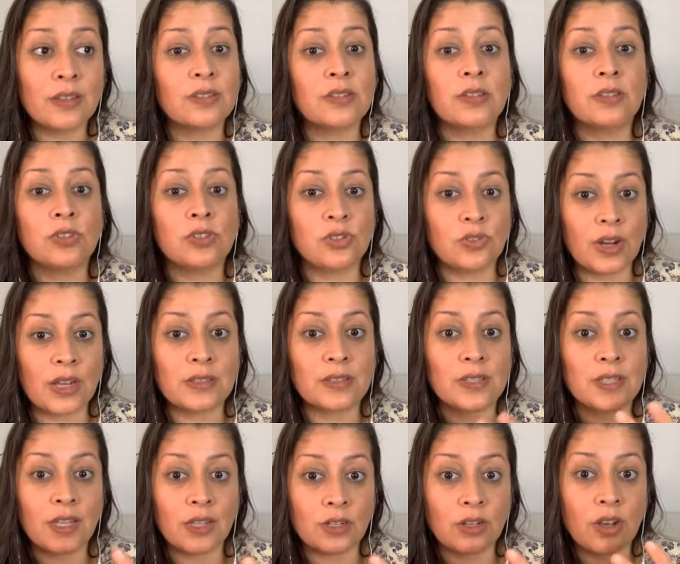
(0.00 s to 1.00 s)
Yes, and
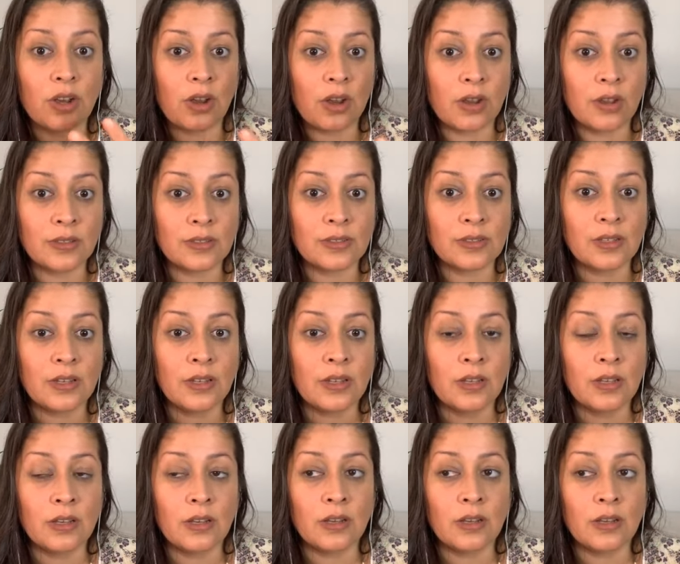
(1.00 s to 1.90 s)
stress can cause